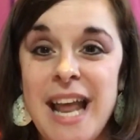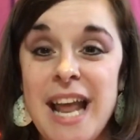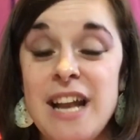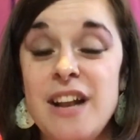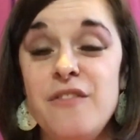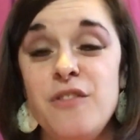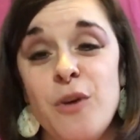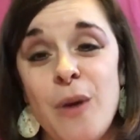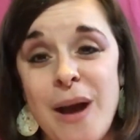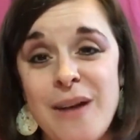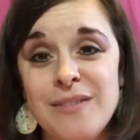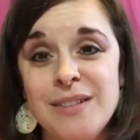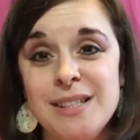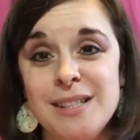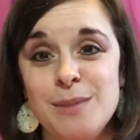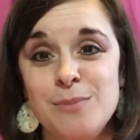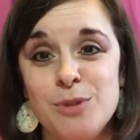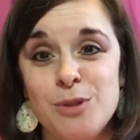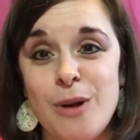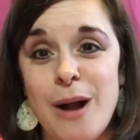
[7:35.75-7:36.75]
And if you haven't
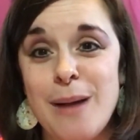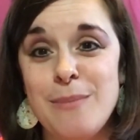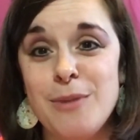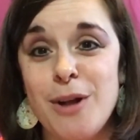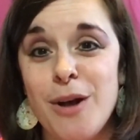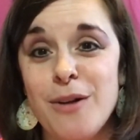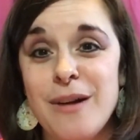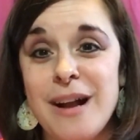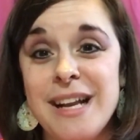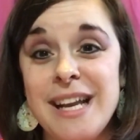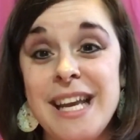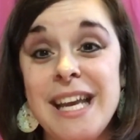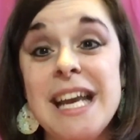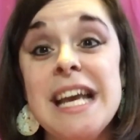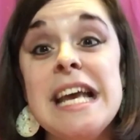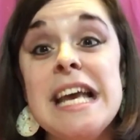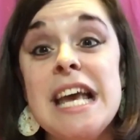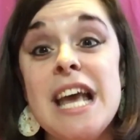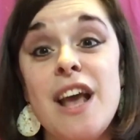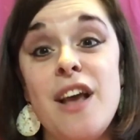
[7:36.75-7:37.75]
subscribed already,
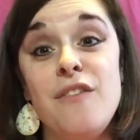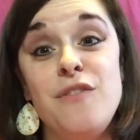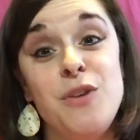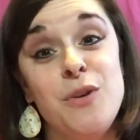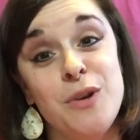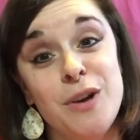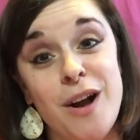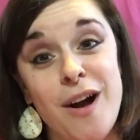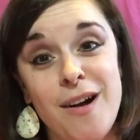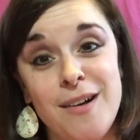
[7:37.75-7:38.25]
if you could